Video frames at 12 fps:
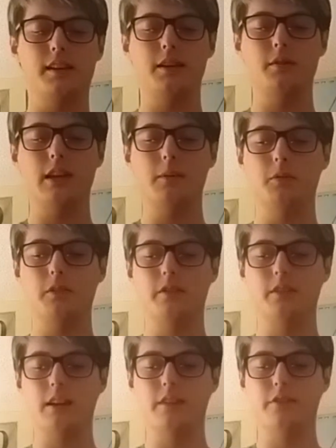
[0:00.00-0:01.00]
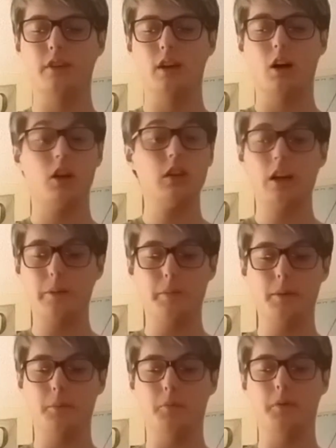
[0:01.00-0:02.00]
He was able to save a lot of
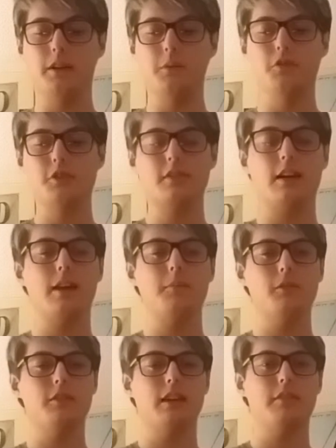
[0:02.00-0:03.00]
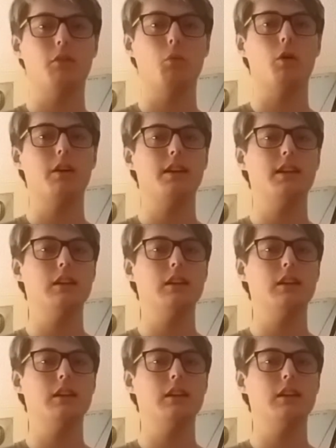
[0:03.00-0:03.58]
people, but he was just not able to save the one he